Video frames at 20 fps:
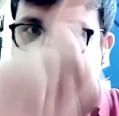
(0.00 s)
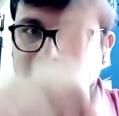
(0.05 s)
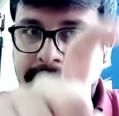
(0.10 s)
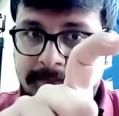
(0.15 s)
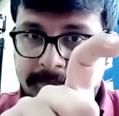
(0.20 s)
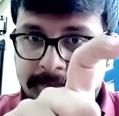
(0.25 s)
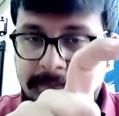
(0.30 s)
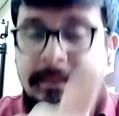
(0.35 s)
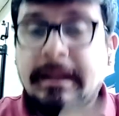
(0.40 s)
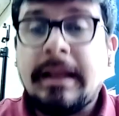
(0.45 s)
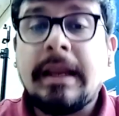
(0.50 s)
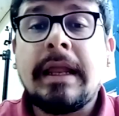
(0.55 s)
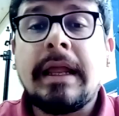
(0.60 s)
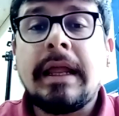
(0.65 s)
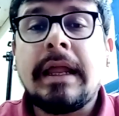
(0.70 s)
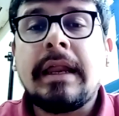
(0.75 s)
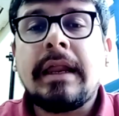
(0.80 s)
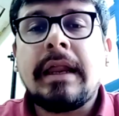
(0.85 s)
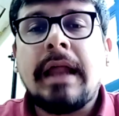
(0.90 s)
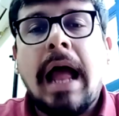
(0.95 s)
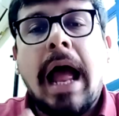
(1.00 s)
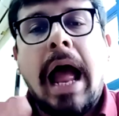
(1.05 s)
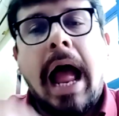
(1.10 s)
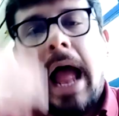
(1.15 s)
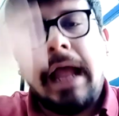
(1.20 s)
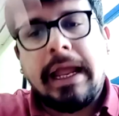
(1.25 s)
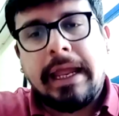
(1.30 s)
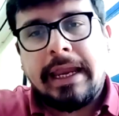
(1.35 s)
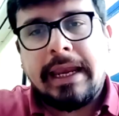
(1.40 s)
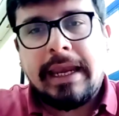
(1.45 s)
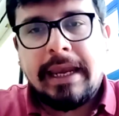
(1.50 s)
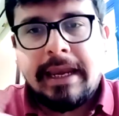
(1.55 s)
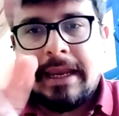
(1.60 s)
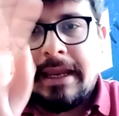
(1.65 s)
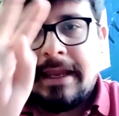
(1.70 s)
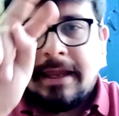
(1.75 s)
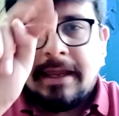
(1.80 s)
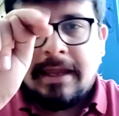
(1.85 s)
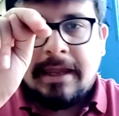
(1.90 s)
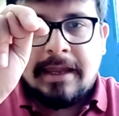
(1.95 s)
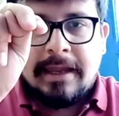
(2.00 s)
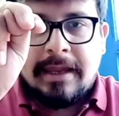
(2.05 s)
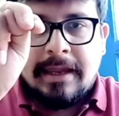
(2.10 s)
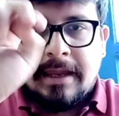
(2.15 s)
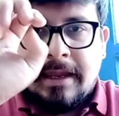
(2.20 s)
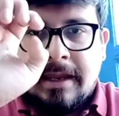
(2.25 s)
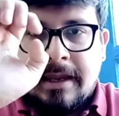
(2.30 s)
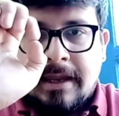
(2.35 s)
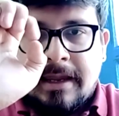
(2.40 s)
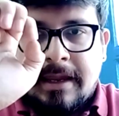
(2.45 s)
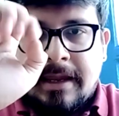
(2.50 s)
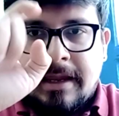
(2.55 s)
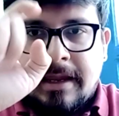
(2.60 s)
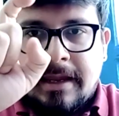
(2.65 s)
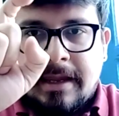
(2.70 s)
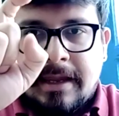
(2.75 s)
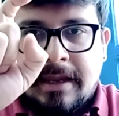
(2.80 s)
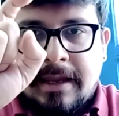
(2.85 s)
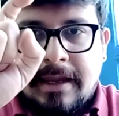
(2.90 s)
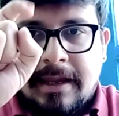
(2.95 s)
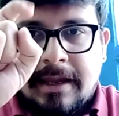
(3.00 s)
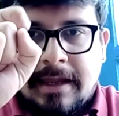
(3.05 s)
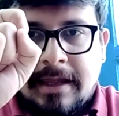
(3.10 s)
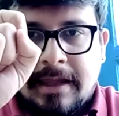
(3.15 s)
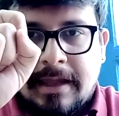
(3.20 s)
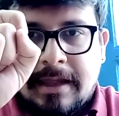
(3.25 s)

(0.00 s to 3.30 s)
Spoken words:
Now I have to choose a visual style.